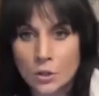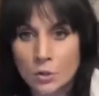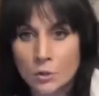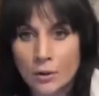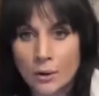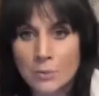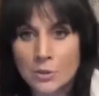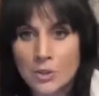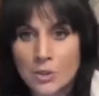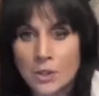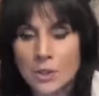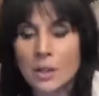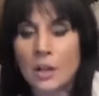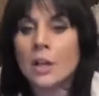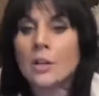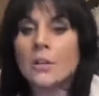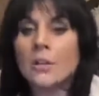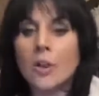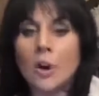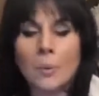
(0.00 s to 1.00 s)
the corruption.
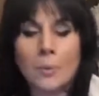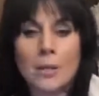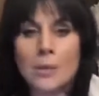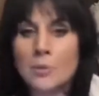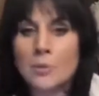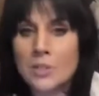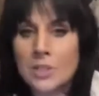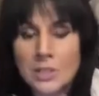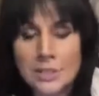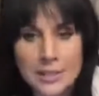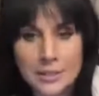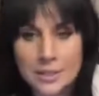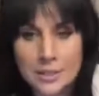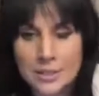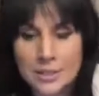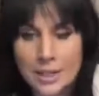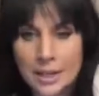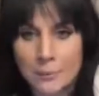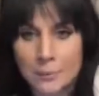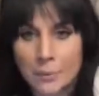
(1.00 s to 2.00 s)
Nobody would see the
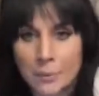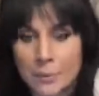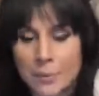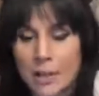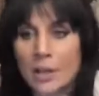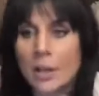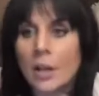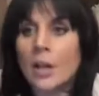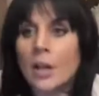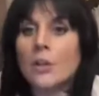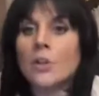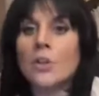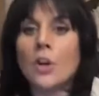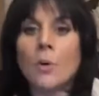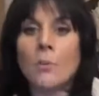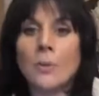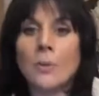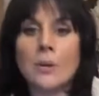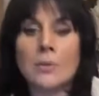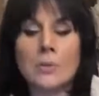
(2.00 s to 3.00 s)
tampering.
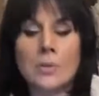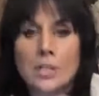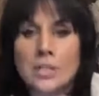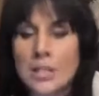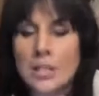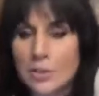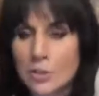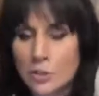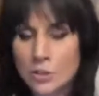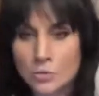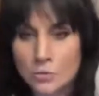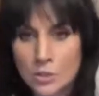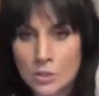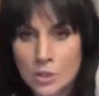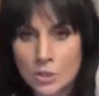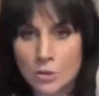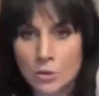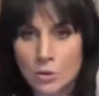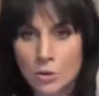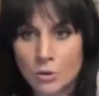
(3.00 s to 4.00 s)
Nobody would see the
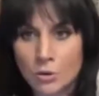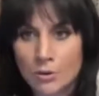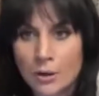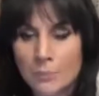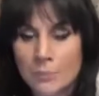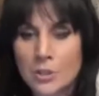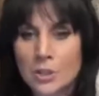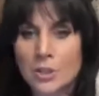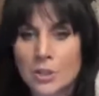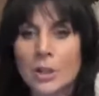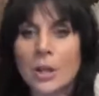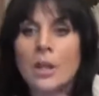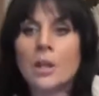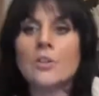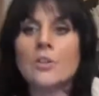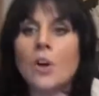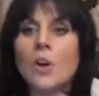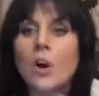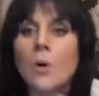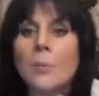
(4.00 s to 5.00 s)
judicial corruption.
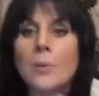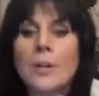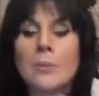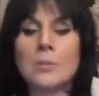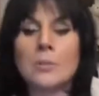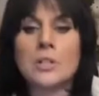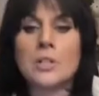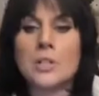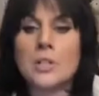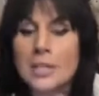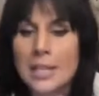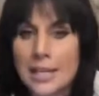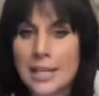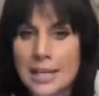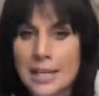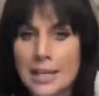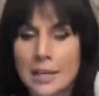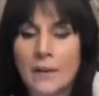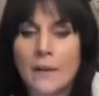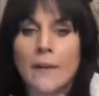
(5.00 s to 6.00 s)
Nobody would
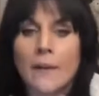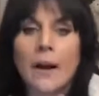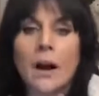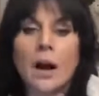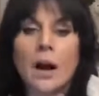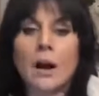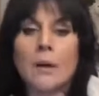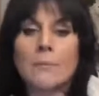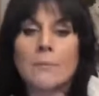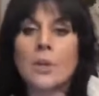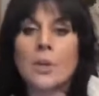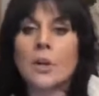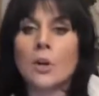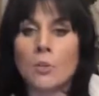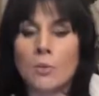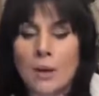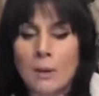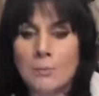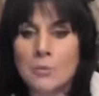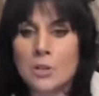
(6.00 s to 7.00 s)
see um, the
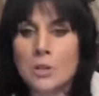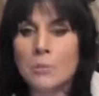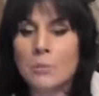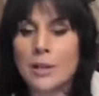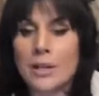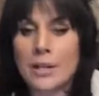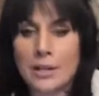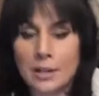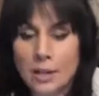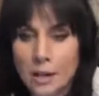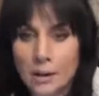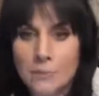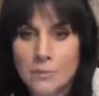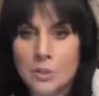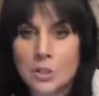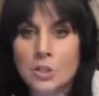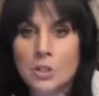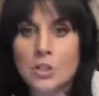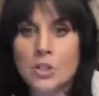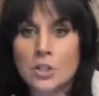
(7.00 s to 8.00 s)
corruption when it
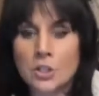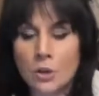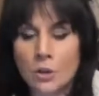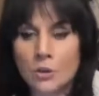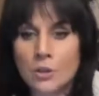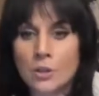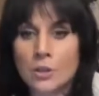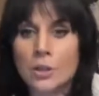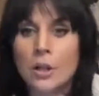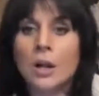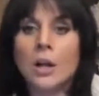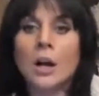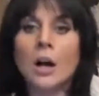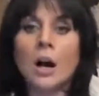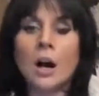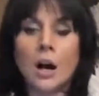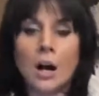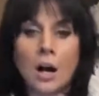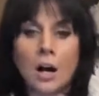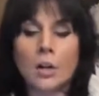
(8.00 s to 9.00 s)
comes to certain
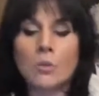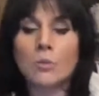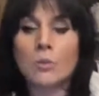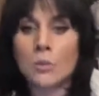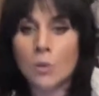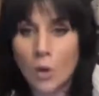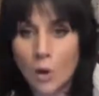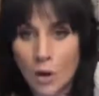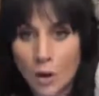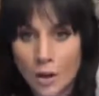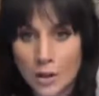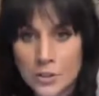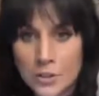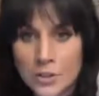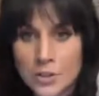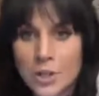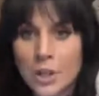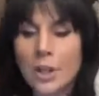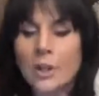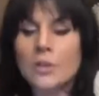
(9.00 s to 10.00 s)
uh,
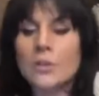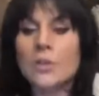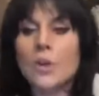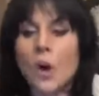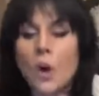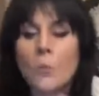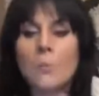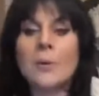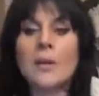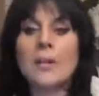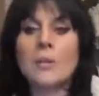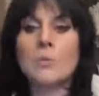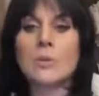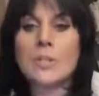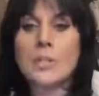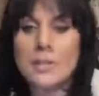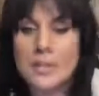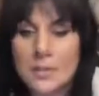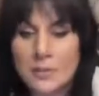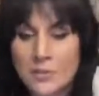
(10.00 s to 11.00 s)
laws. Nobody
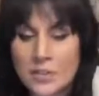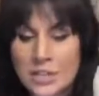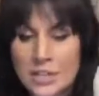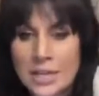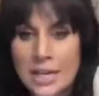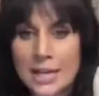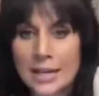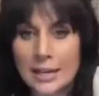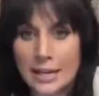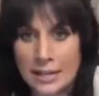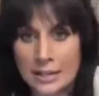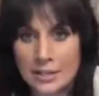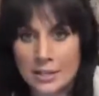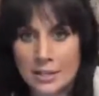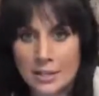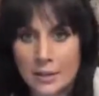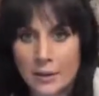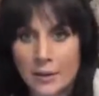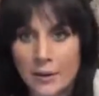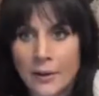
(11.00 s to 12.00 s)
would have seen it